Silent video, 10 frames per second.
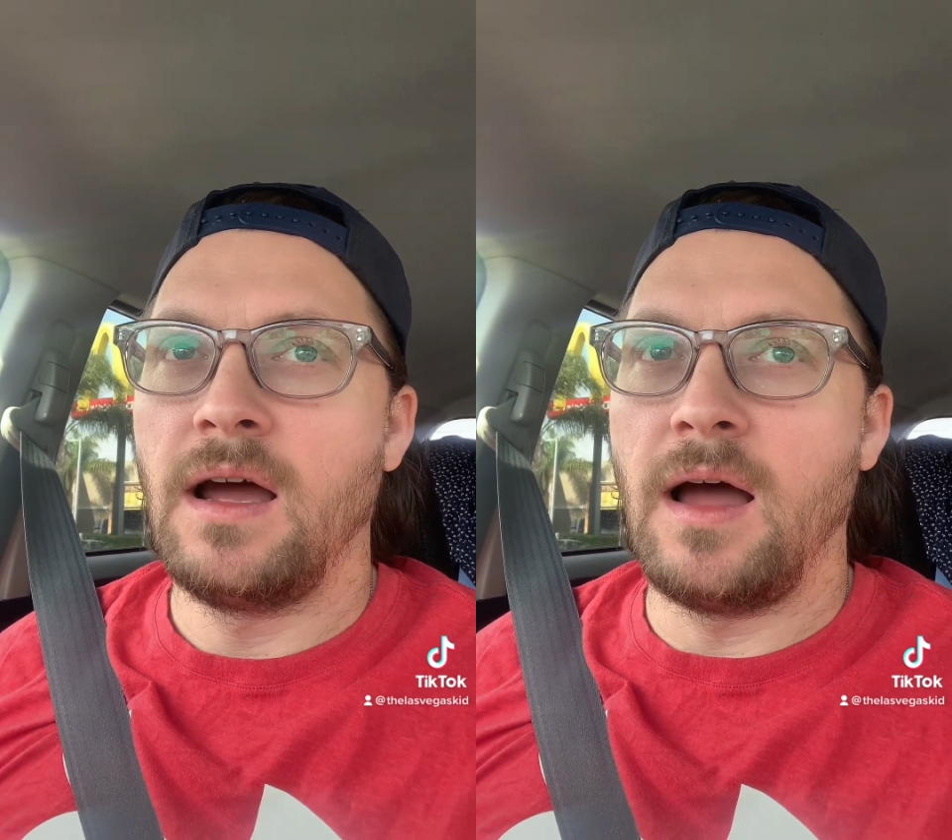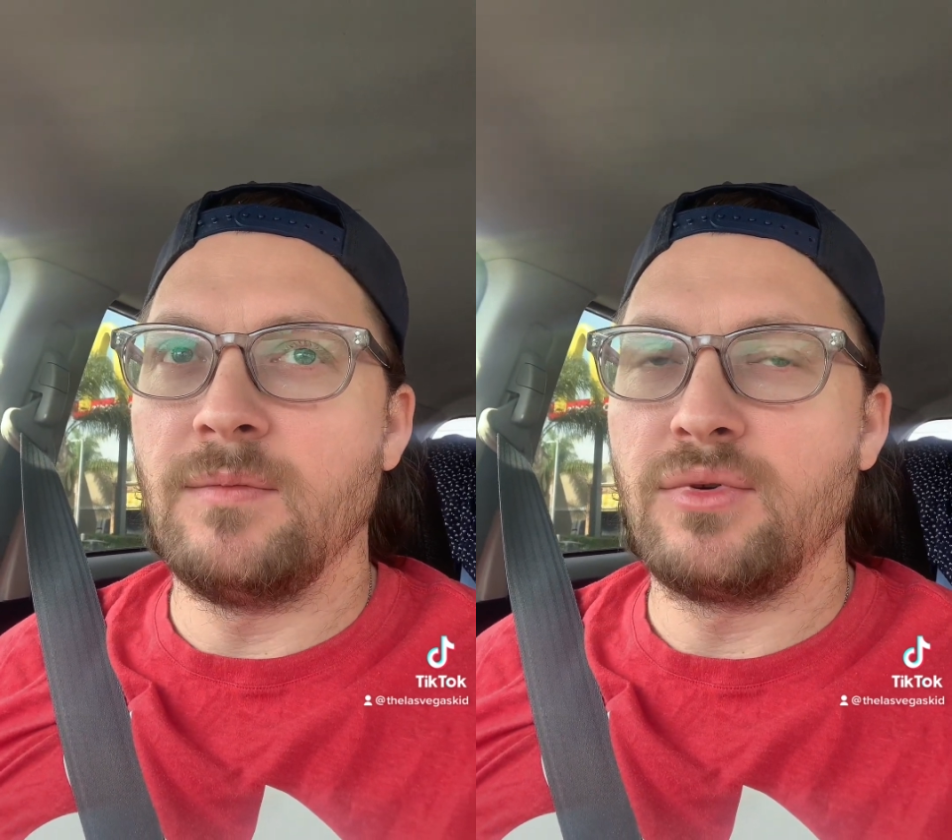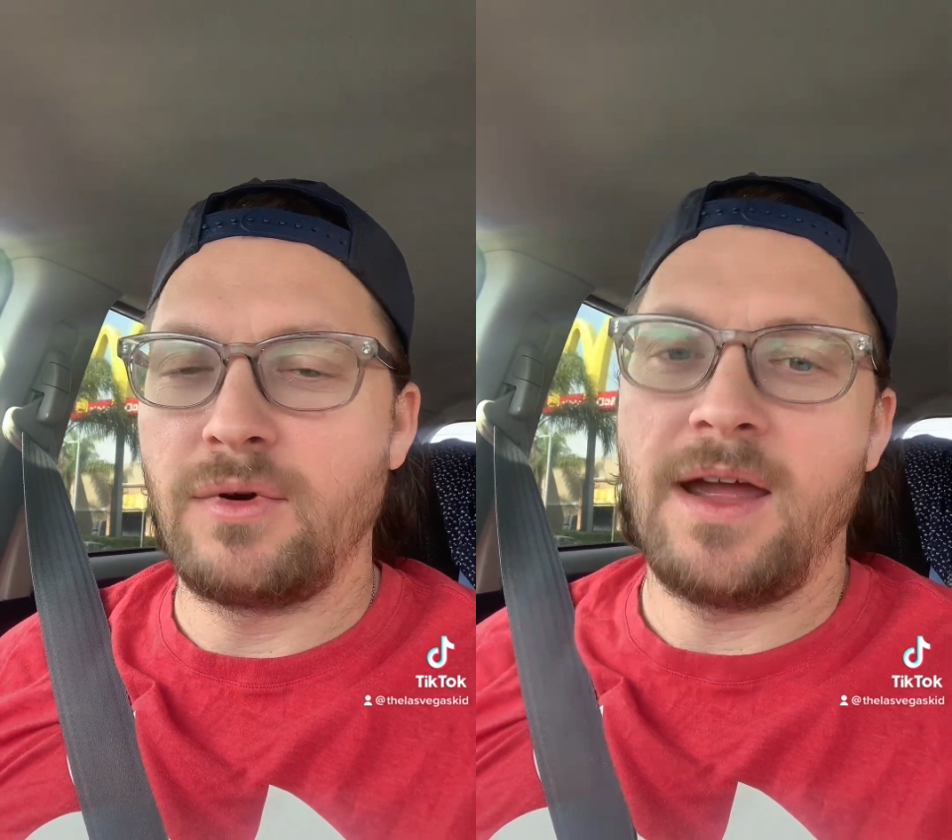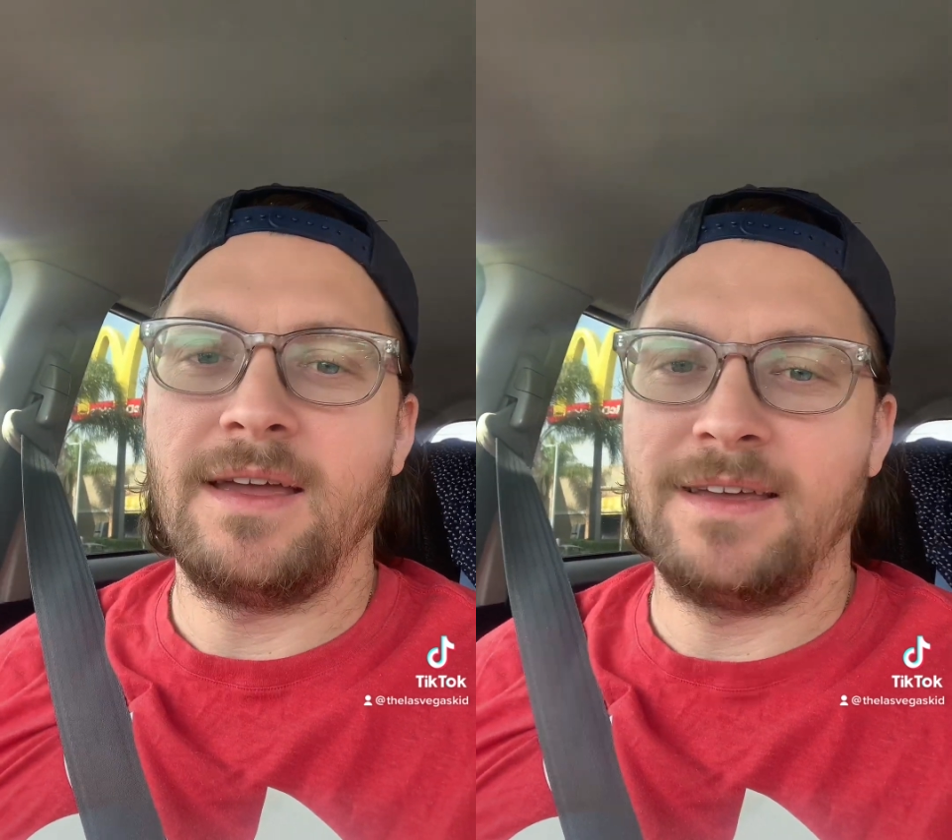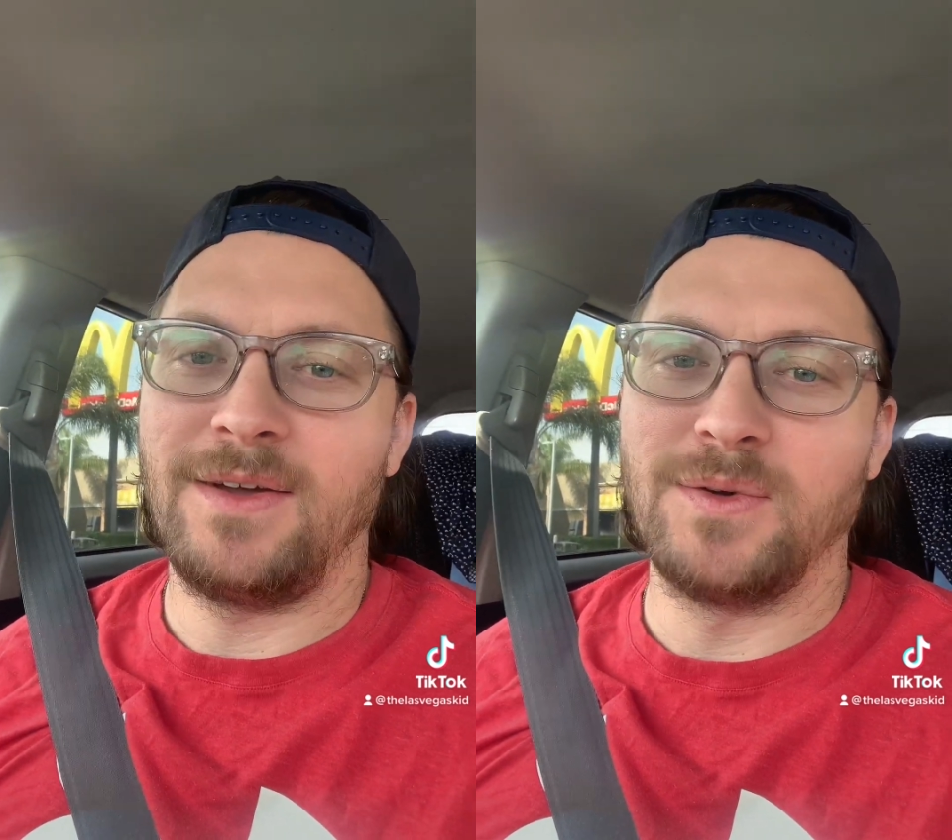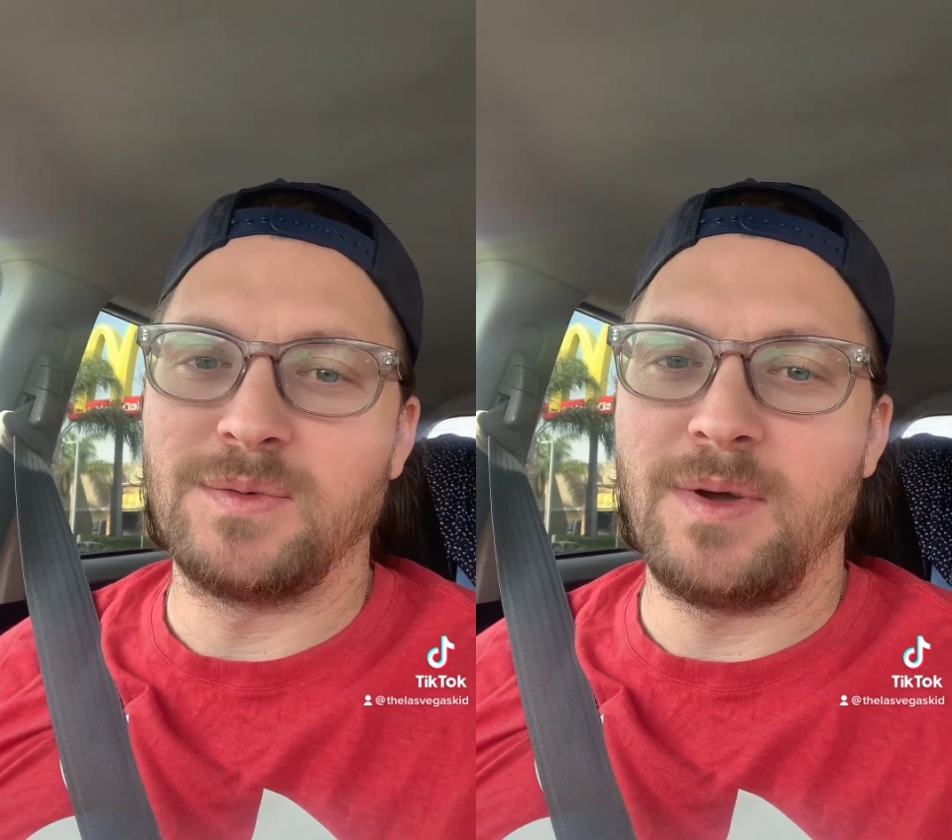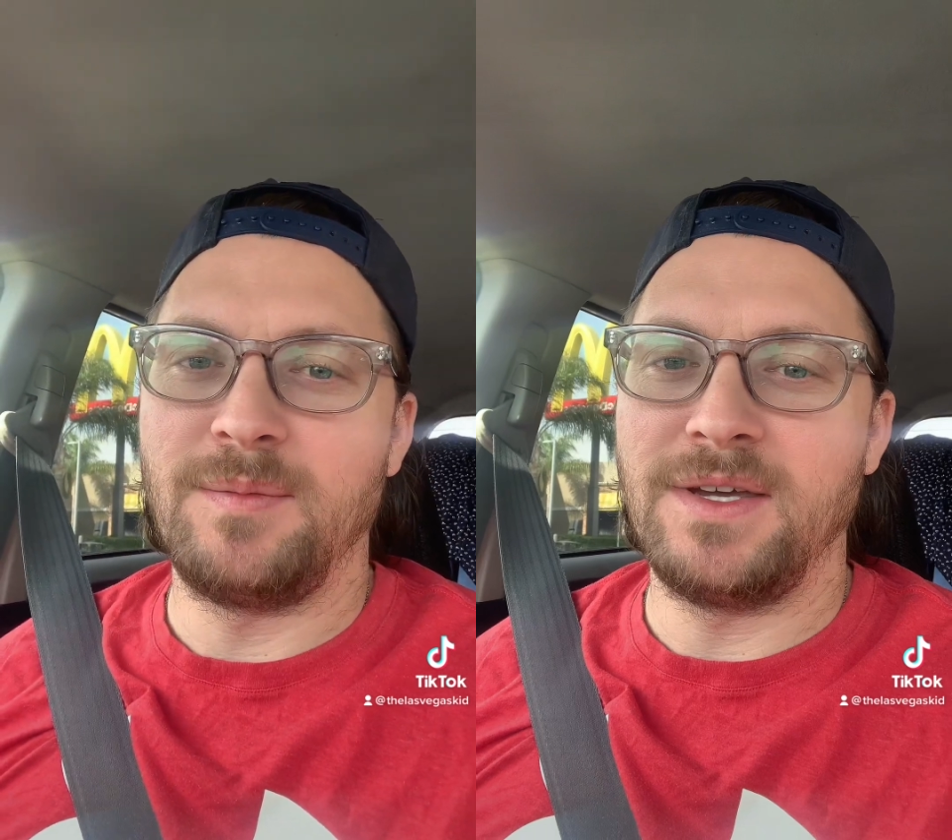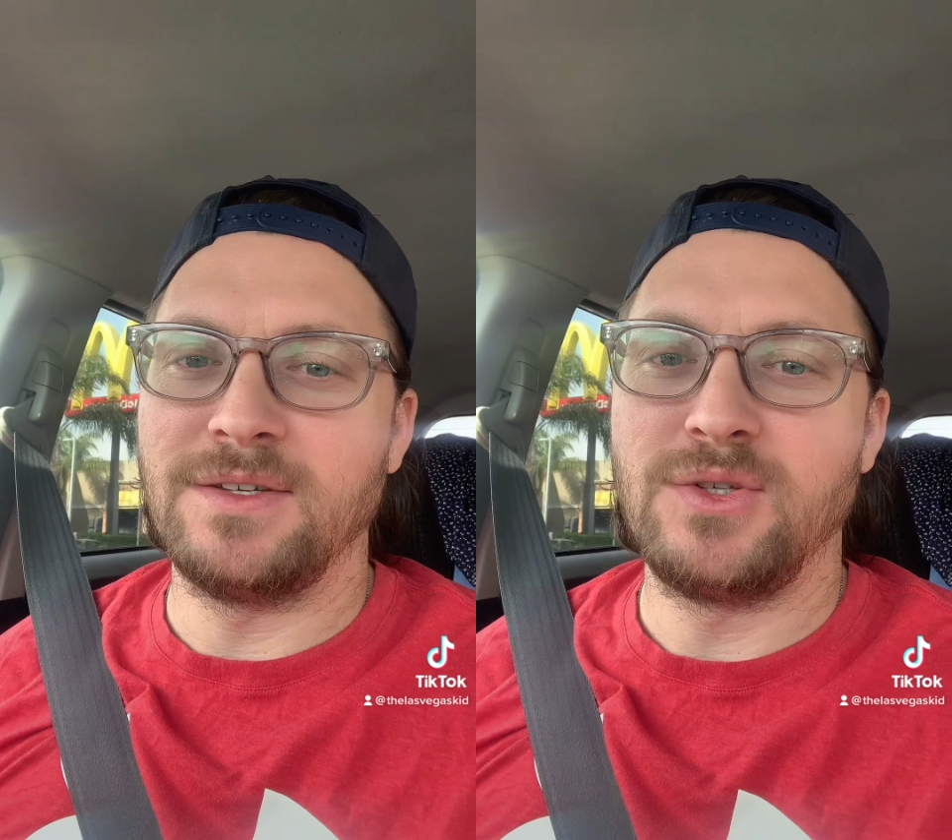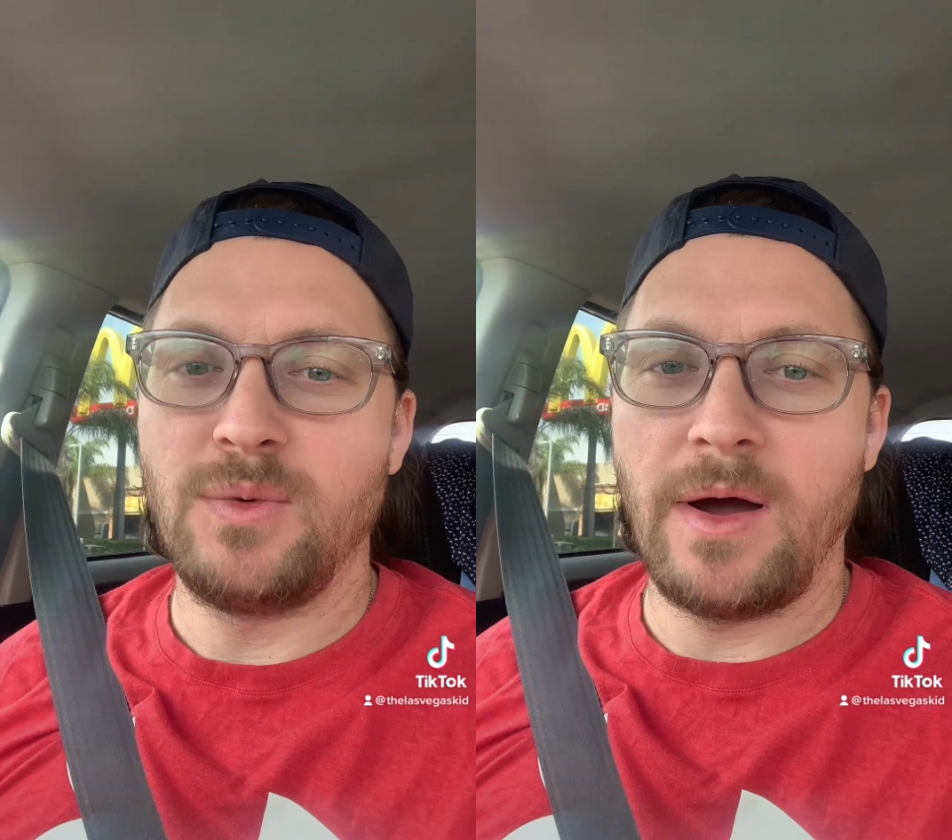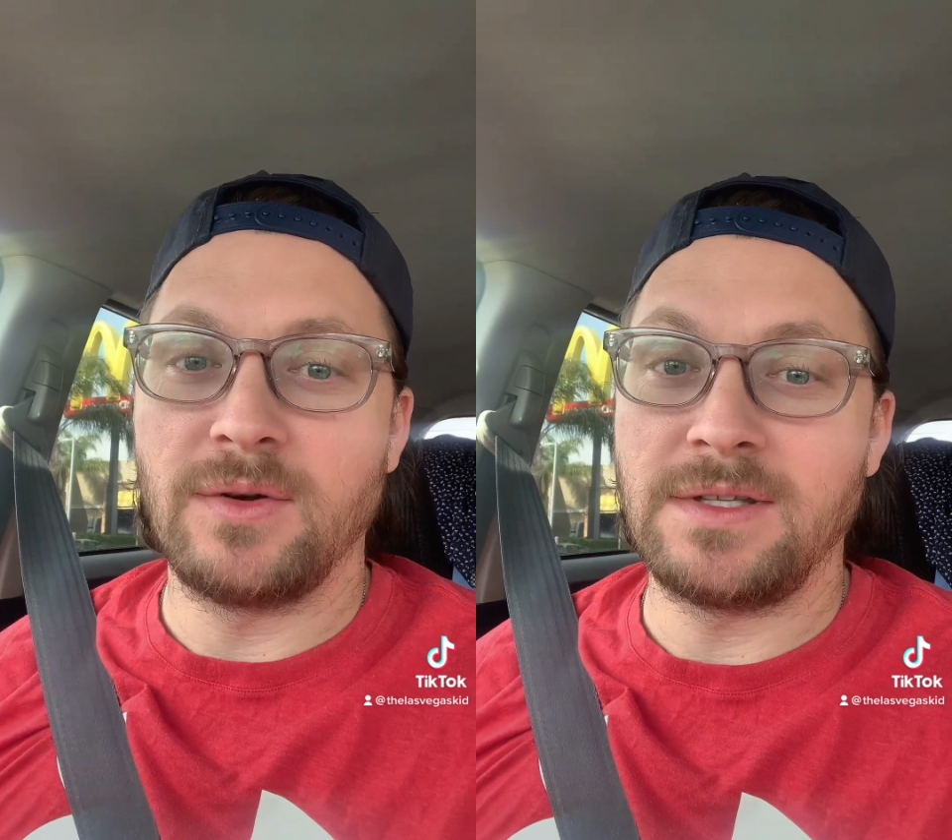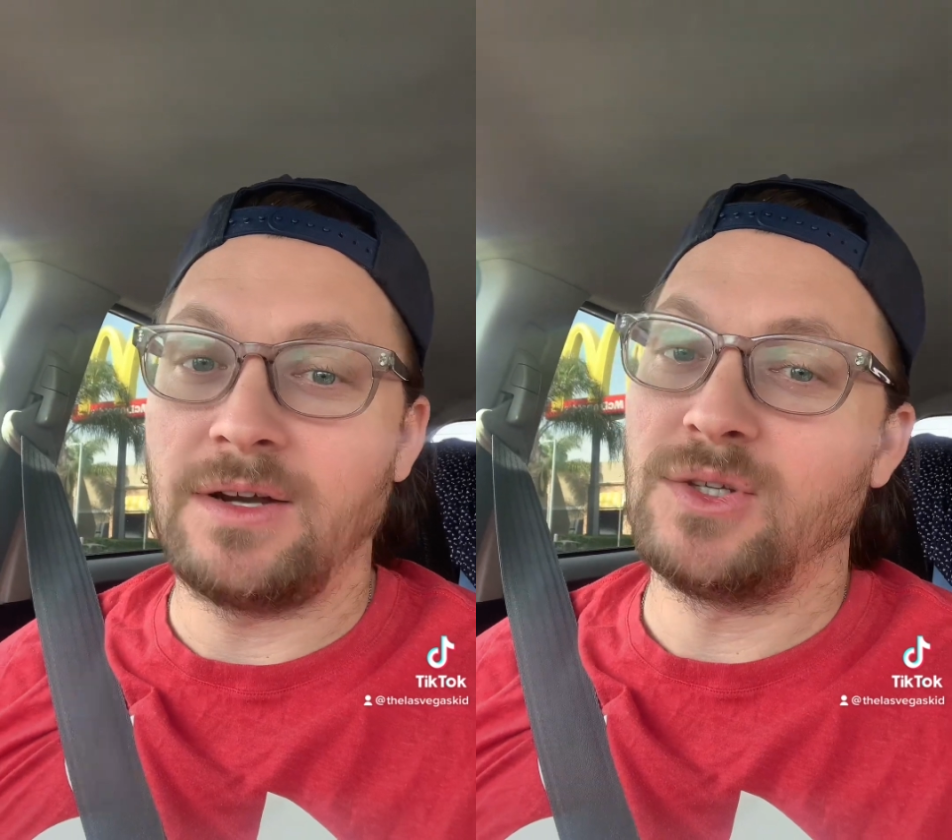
I'm praying it goes well because two hours there,